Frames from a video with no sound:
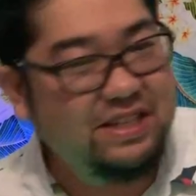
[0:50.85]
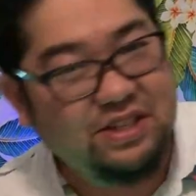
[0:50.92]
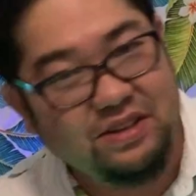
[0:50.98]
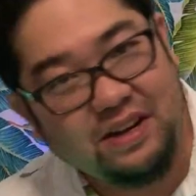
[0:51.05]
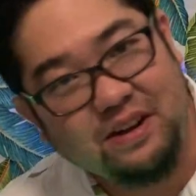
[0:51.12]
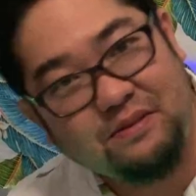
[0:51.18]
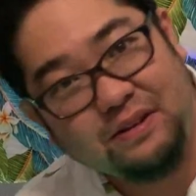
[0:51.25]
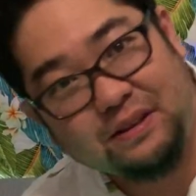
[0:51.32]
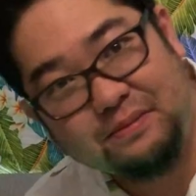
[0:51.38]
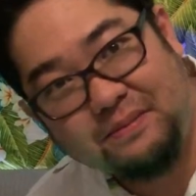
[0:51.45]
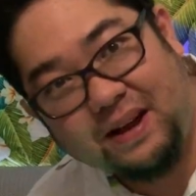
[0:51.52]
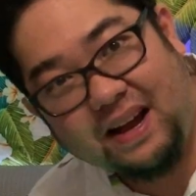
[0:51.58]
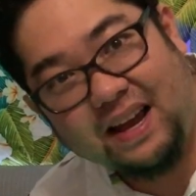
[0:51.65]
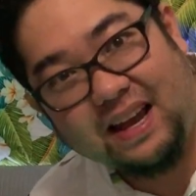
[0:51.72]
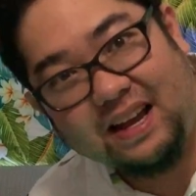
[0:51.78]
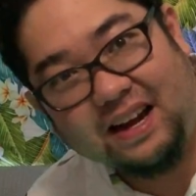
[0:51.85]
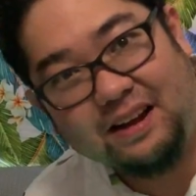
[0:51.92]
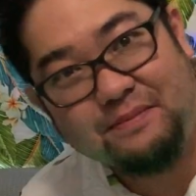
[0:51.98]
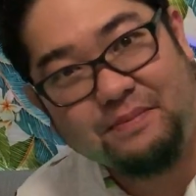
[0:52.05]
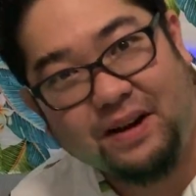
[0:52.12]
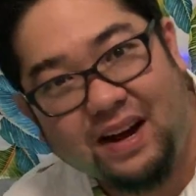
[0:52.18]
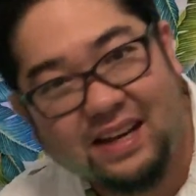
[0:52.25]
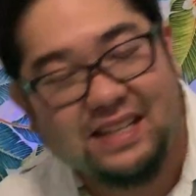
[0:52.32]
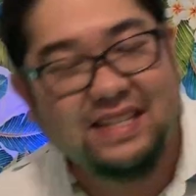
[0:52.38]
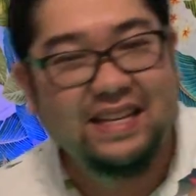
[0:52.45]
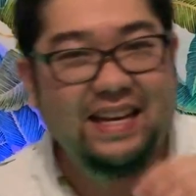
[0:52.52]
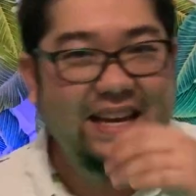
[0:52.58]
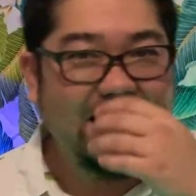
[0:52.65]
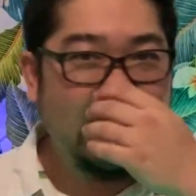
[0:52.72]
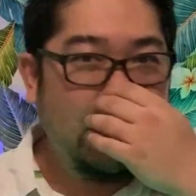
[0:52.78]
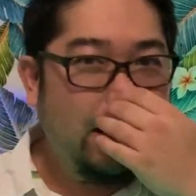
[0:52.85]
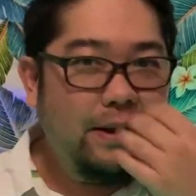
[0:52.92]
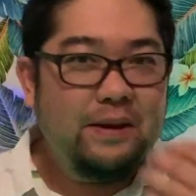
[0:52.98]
drink with my unboxing.